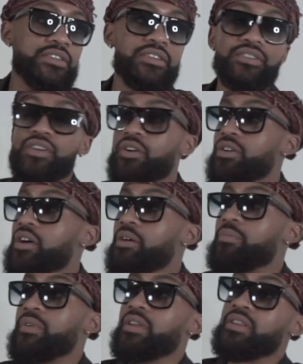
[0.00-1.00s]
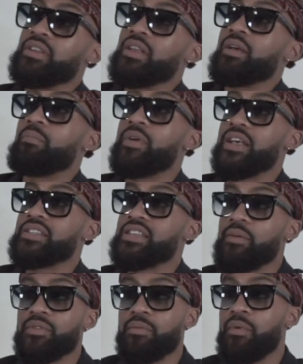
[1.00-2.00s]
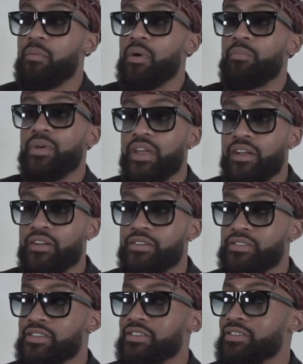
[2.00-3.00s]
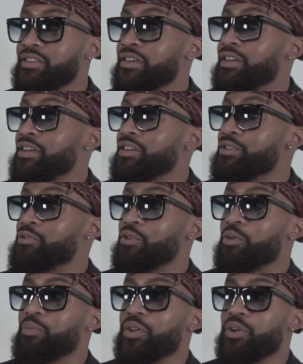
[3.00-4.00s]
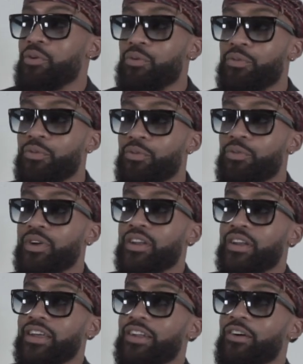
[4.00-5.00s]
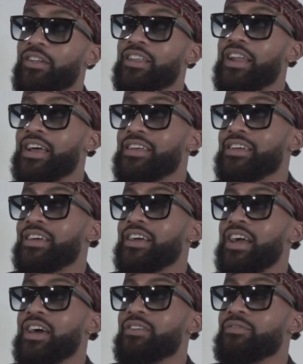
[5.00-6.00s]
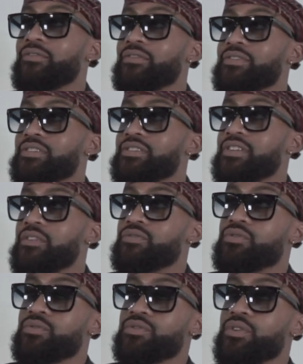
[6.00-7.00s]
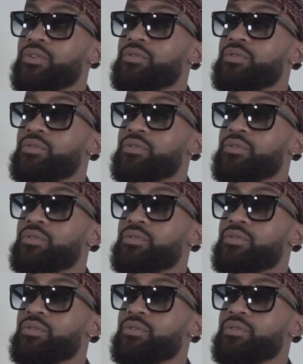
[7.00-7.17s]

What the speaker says: to turn up and be accepted by my peers, and be cool, and all of that kind of stuff too.